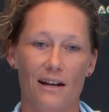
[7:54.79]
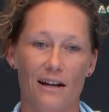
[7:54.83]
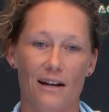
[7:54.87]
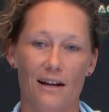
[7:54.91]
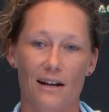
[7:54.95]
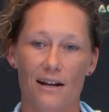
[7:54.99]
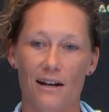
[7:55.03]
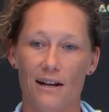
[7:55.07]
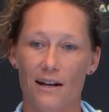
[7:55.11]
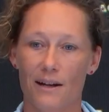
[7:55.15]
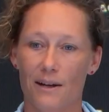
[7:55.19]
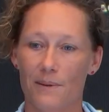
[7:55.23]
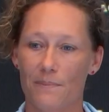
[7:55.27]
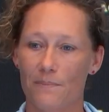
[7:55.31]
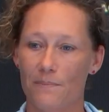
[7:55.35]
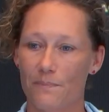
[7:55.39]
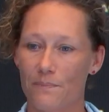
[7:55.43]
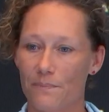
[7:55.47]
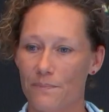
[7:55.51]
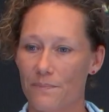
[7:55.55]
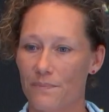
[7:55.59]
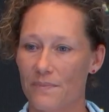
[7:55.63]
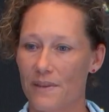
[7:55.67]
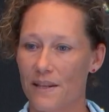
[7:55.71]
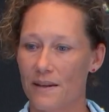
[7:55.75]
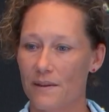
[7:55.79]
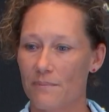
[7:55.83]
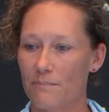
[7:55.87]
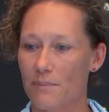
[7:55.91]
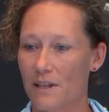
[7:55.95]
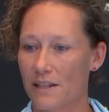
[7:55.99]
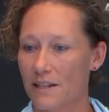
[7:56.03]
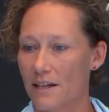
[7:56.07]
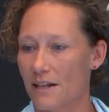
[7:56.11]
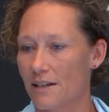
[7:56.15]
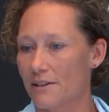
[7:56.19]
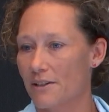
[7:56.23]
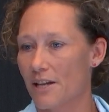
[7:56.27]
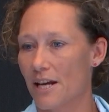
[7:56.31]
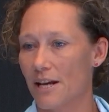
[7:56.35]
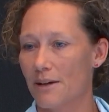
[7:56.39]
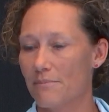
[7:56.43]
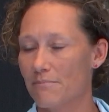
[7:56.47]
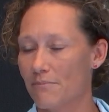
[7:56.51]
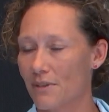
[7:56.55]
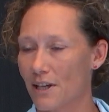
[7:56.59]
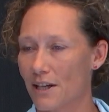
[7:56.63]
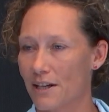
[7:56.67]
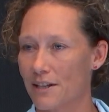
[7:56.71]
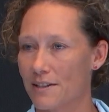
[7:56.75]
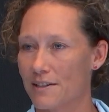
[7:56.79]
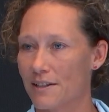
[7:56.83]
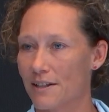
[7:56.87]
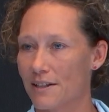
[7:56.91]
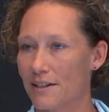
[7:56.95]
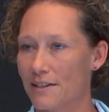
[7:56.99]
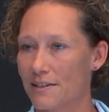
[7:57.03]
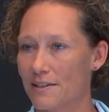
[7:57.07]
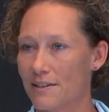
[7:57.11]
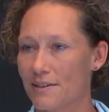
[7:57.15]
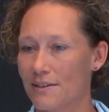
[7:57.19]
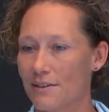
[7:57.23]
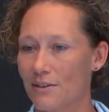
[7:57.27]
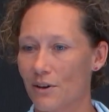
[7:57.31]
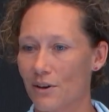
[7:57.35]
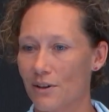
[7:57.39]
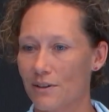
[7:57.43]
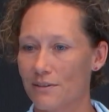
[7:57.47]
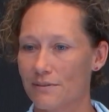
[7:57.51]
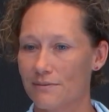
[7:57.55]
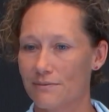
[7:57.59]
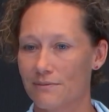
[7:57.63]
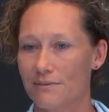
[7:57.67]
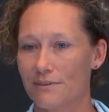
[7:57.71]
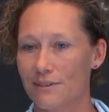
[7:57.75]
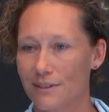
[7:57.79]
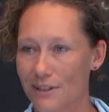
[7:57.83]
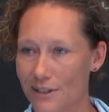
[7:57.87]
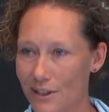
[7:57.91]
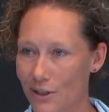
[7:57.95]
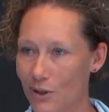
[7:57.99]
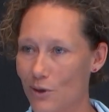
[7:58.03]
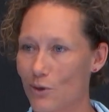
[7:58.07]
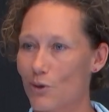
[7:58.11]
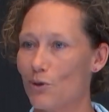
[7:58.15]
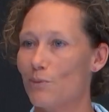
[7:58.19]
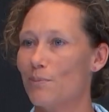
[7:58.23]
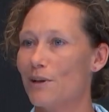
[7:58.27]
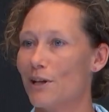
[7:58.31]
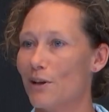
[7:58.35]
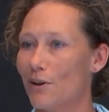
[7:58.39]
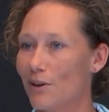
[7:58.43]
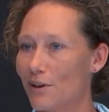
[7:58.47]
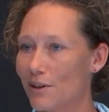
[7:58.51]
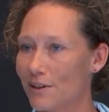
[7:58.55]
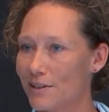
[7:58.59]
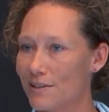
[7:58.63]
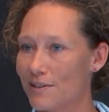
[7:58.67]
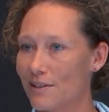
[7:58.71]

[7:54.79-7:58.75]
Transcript: But then, yeah, like I said, it's not going to all be gone.